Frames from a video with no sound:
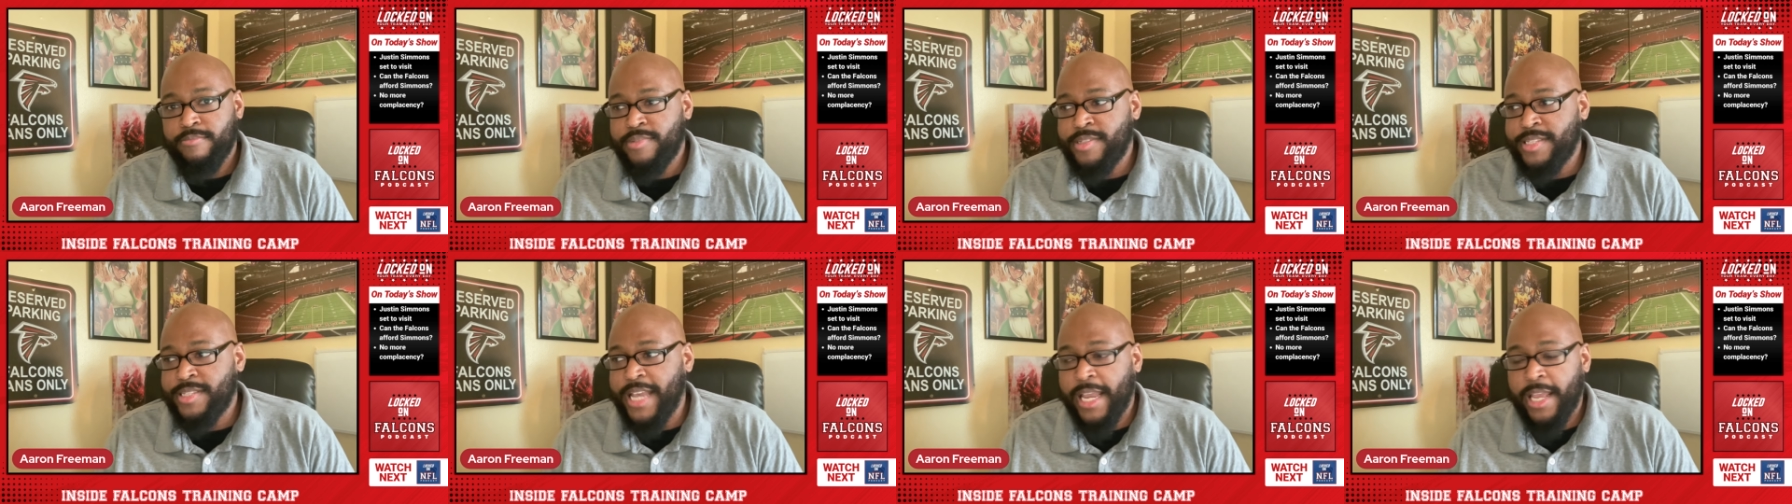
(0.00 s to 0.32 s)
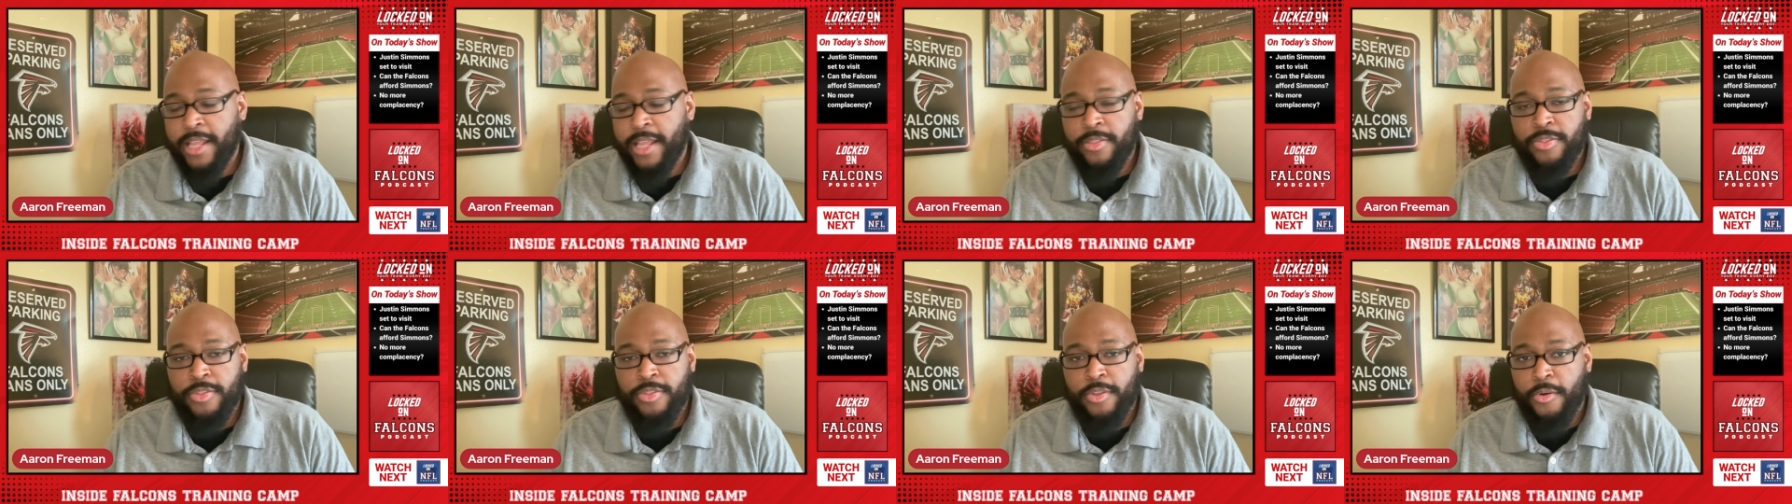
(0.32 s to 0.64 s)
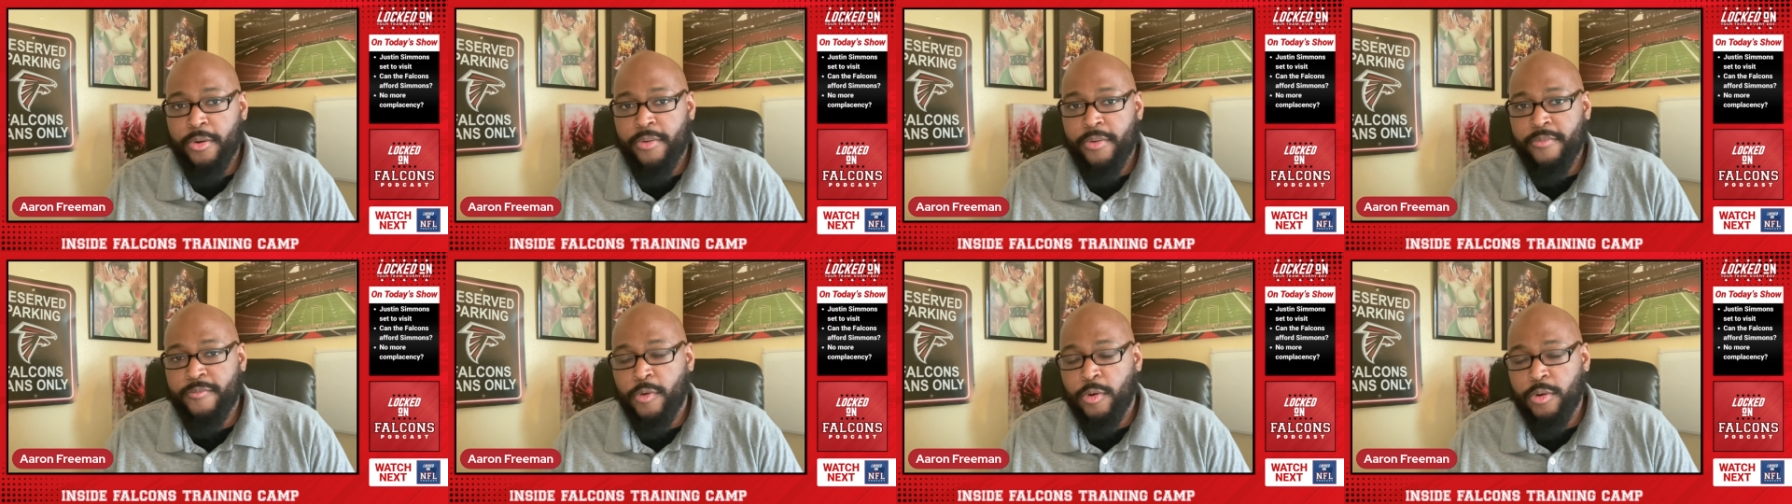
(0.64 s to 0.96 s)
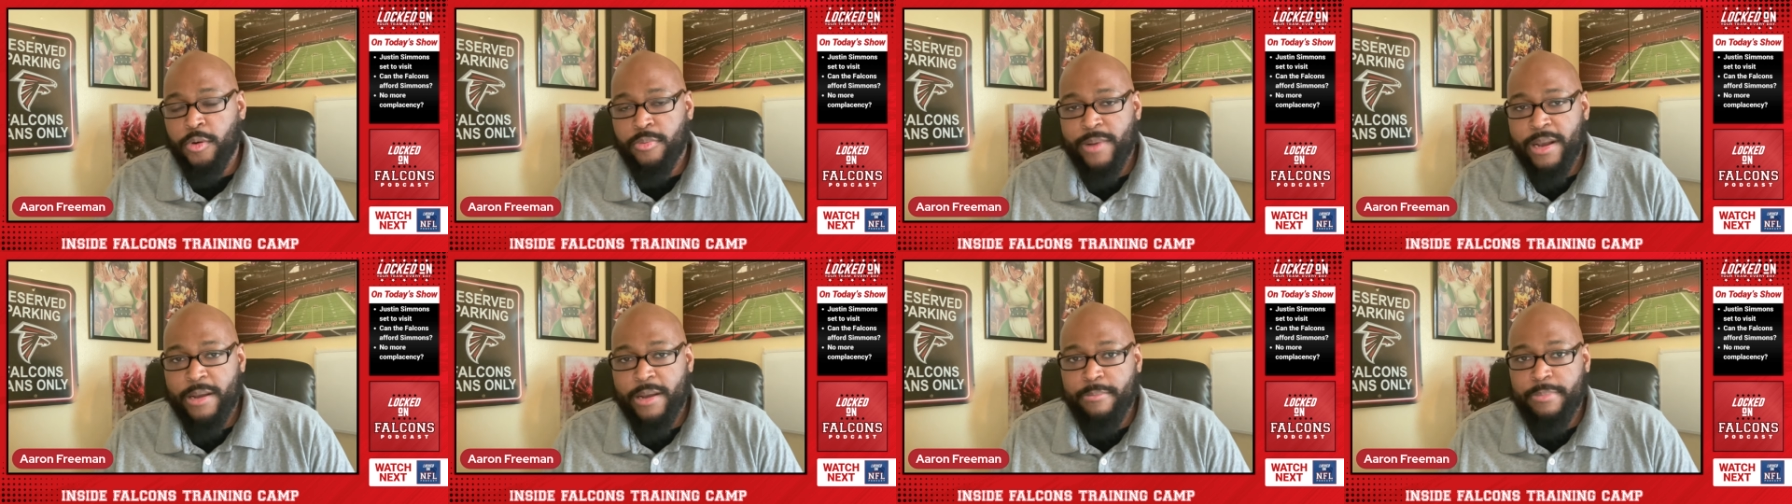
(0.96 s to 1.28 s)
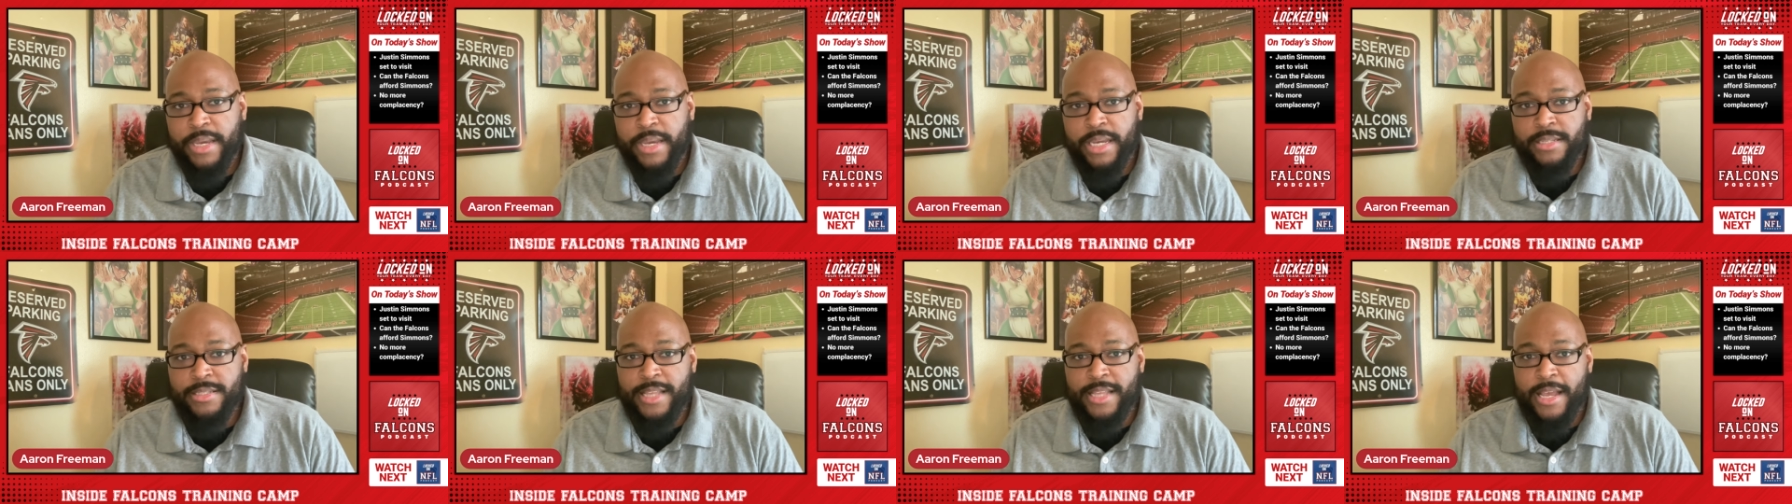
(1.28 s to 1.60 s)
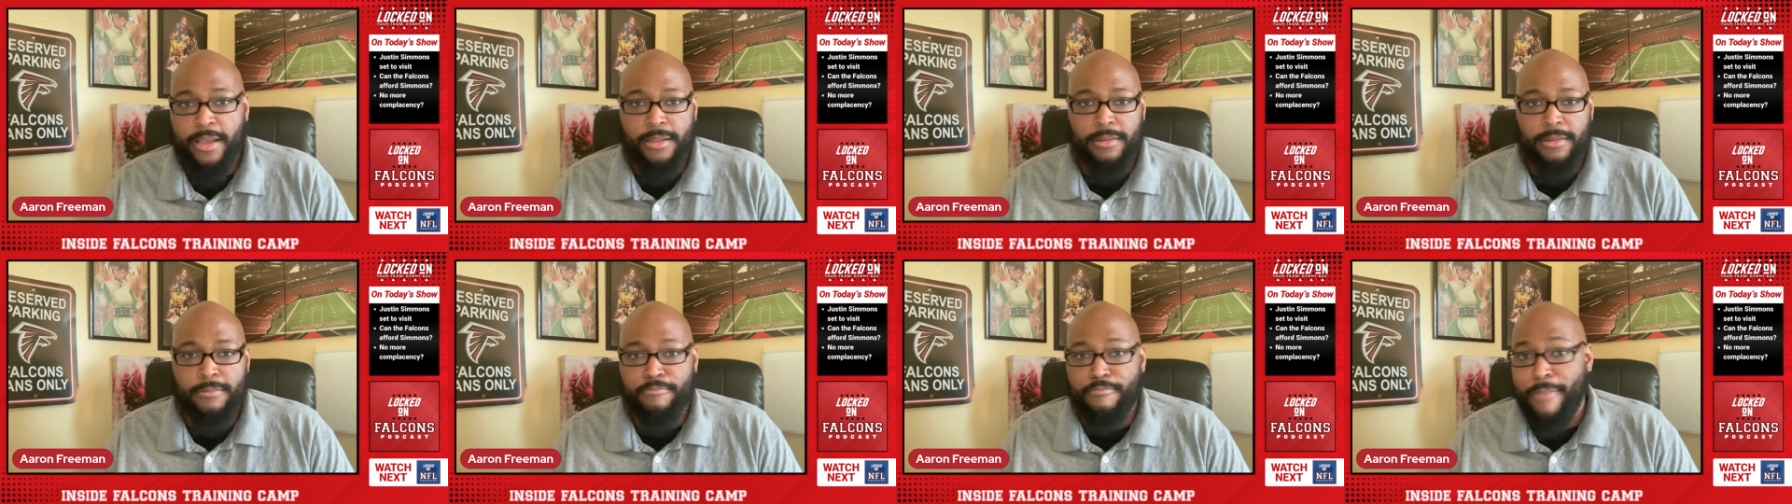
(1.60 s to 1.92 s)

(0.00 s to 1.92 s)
second, third, and fourth round picks that